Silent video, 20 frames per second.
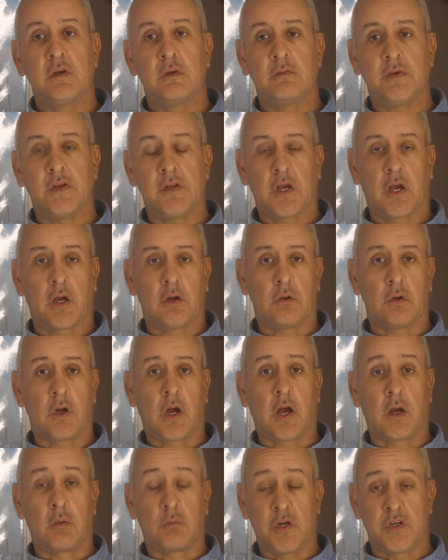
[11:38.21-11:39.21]
video,
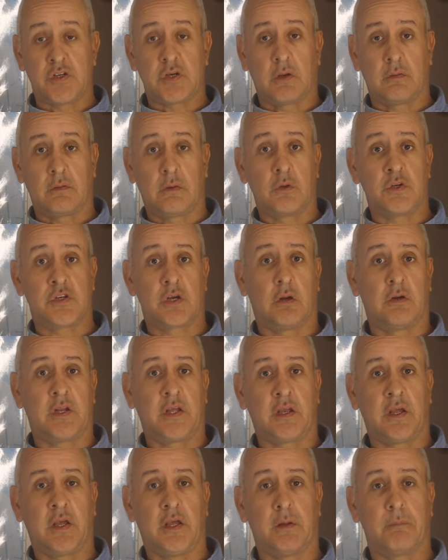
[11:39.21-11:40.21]
which I'll
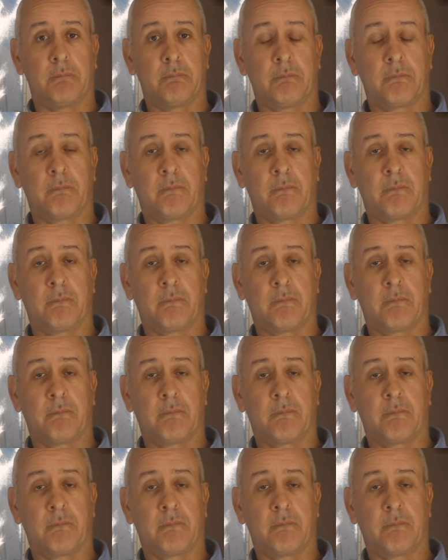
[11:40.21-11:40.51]
link here.